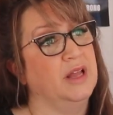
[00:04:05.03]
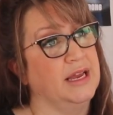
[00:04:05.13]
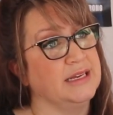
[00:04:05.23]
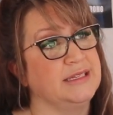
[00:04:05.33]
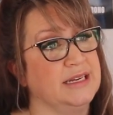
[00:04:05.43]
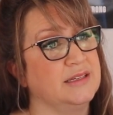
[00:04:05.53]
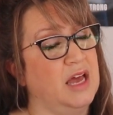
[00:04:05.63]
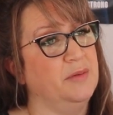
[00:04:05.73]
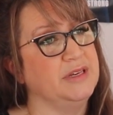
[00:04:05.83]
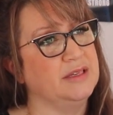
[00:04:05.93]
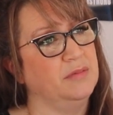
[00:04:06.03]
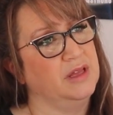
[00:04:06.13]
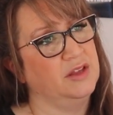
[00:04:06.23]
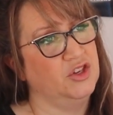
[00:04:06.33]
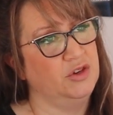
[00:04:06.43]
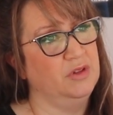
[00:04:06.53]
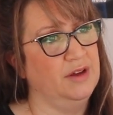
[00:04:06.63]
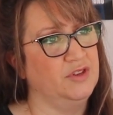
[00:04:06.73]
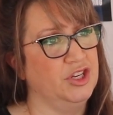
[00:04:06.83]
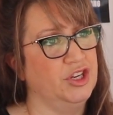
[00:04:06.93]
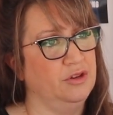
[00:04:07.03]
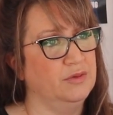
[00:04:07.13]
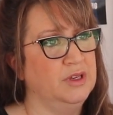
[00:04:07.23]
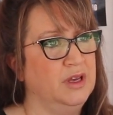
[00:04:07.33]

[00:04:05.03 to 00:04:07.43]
but like I said, it's got to be something that you love to do.